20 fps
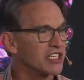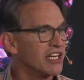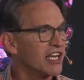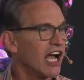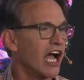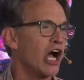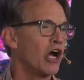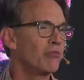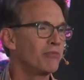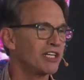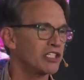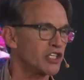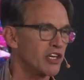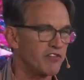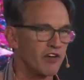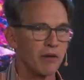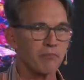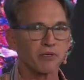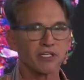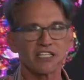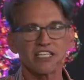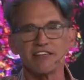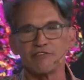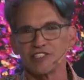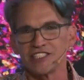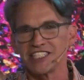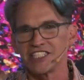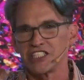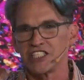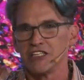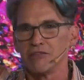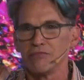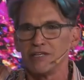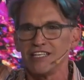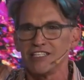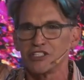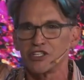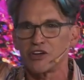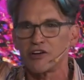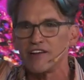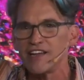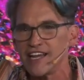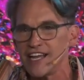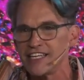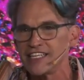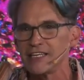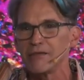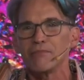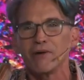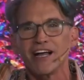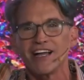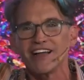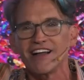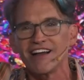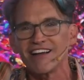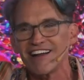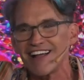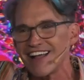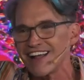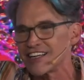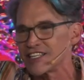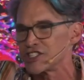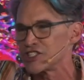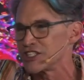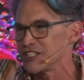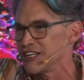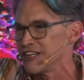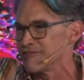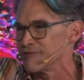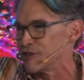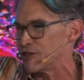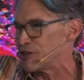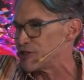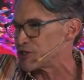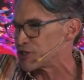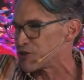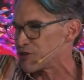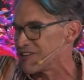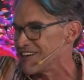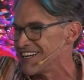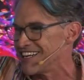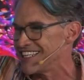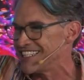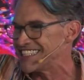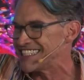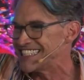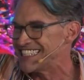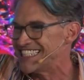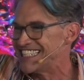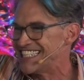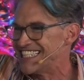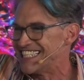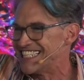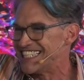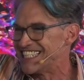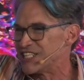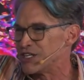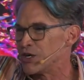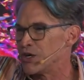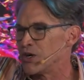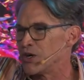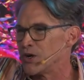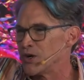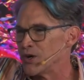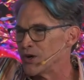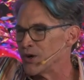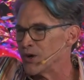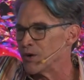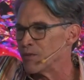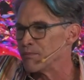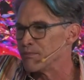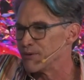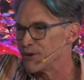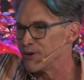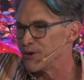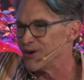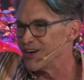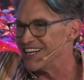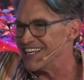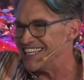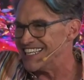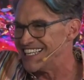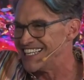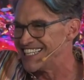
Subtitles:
How much of our belief system is created by our ex-lovers, right? Oh, boy.